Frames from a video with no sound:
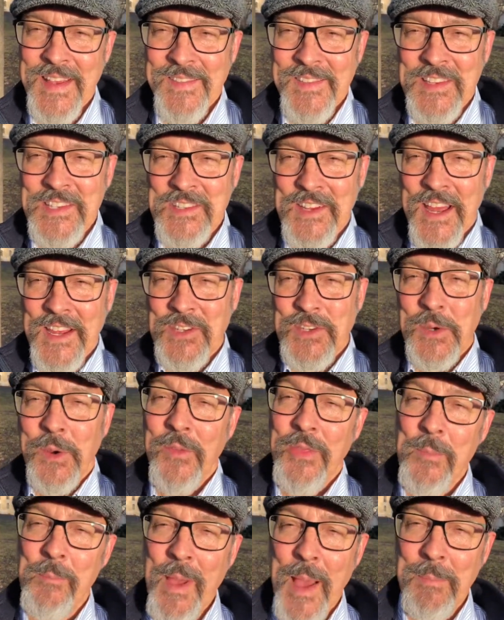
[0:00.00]
The statue
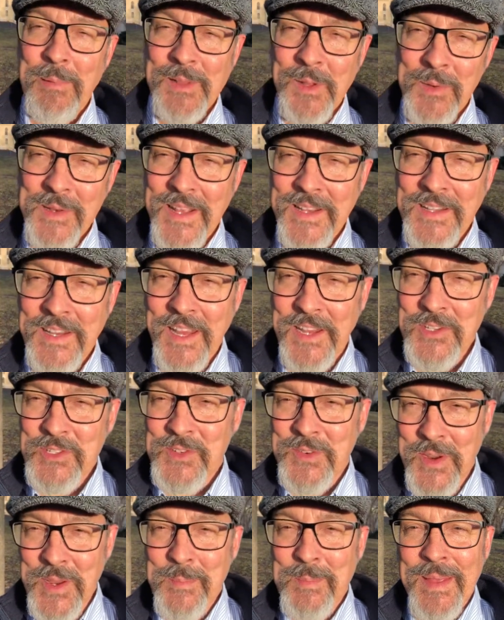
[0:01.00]
of the Babylonian king's
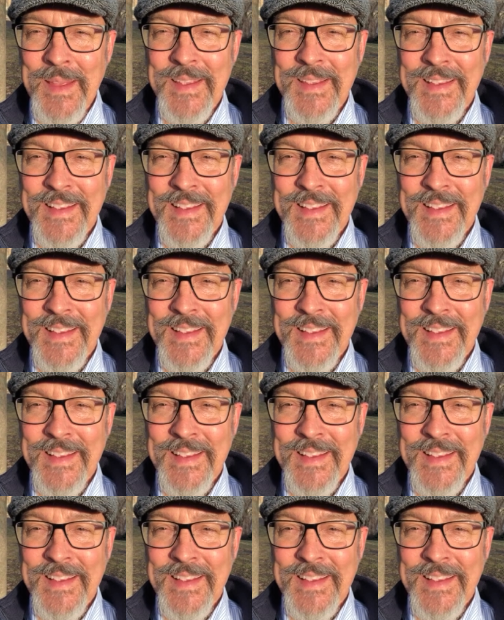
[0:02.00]
dream,